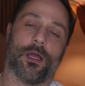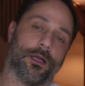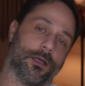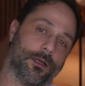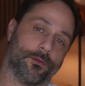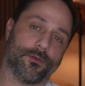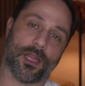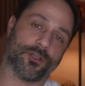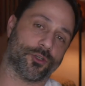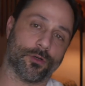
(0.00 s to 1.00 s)
uh,
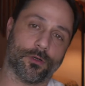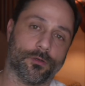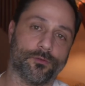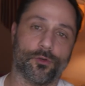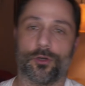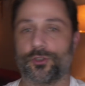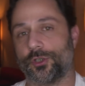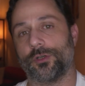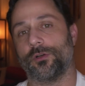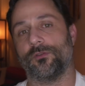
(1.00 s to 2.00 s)
nature,
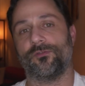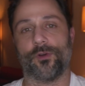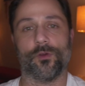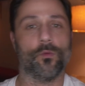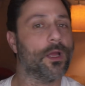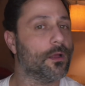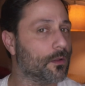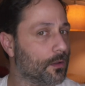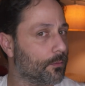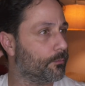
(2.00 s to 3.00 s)
nurture, free will,